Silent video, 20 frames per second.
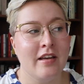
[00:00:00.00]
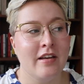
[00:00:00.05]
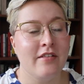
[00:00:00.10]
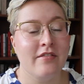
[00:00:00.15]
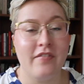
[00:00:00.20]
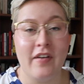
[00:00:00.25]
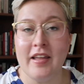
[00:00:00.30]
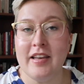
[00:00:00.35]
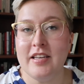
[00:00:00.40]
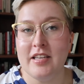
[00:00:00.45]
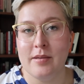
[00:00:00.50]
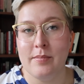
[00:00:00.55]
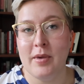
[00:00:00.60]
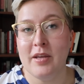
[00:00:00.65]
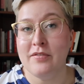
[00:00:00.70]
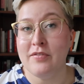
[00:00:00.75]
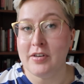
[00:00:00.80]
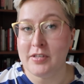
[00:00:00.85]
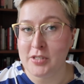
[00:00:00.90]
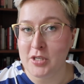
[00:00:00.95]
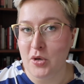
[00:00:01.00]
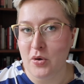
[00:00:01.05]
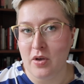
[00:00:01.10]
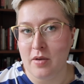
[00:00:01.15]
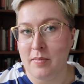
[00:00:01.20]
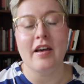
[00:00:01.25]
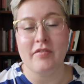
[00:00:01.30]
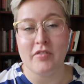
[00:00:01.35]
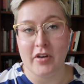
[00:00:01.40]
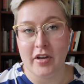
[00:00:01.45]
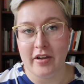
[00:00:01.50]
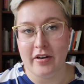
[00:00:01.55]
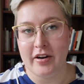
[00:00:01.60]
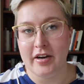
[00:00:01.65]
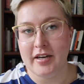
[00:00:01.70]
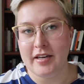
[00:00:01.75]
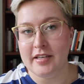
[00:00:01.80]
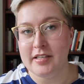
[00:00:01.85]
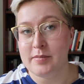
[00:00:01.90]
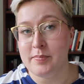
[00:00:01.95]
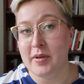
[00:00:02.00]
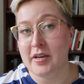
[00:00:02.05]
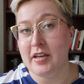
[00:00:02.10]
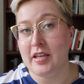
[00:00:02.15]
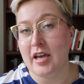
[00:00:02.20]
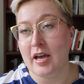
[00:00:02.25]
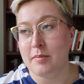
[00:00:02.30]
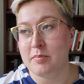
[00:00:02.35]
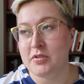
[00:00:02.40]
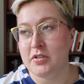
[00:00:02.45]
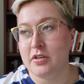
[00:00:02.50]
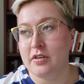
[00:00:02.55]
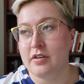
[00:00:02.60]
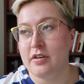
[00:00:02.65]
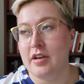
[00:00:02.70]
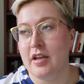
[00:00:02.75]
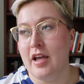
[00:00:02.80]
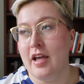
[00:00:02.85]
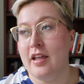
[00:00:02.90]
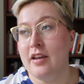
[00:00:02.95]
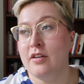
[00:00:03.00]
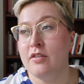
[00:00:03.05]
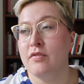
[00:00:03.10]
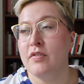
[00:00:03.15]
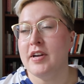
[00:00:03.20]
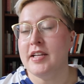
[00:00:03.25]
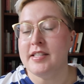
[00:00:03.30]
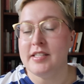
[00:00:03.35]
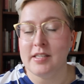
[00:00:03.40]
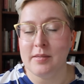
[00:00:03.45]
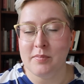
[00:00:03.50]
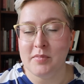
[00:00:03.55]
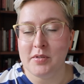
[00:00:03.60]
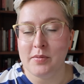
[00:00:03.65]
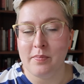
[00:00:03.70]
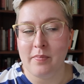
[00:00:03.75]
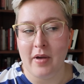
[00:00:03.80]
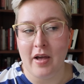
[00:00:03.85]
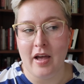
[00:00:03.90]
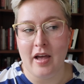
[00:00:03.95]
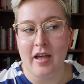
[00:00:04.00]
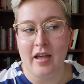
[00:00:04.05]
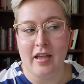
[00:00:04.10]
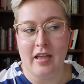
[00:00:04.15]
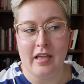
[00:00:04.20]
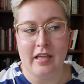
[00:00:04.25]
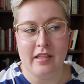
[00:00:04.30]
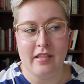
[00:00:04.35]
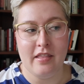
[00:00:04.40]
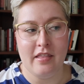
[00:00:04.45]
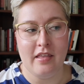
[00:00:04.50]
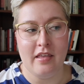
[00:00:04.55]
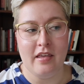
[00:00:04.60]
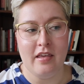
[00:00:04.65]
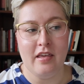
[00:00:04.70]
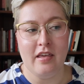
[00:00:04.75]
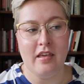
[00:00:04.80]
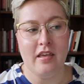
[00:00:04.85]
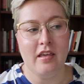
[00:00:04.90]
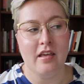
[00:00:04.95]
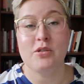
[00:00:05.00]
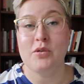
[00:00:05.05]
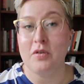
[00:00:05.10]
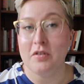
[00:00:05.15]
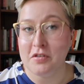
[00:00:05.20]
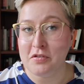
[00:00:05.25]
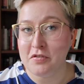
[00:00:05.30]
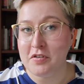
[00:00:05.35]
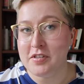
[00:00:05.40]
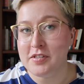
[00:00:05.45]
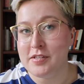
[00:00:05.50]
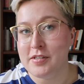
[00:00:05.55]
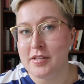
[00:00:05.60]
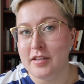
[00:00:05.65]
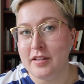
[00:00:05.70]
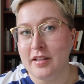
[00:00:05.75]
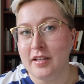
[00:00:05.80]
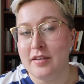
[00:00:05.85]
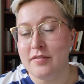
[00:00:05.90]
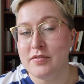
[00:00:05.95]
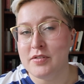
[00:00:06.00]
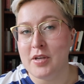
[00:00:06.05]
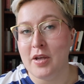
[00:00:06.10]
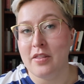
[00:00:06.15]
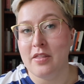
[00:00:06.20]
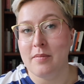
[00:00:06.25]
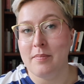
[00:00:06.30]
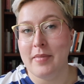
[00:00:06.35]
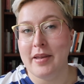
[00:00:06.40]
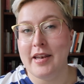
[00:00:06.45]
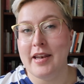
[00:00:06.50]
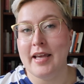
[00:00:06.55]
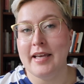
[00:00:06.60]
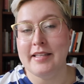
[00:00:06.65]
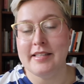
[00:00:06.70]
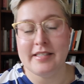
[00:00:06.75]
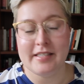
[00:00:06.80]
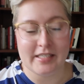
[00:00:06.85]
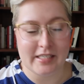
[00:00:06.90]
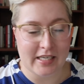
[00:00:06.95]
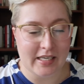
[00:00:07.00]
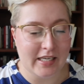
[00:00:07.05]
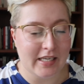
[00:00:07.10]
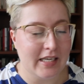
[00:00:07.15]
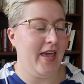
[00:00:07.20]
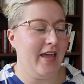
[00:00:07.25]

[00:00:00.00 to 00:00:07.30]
find him and rescue him after hearing he's been captured and ransomed by the sorceress that lives on the Midnight Sea.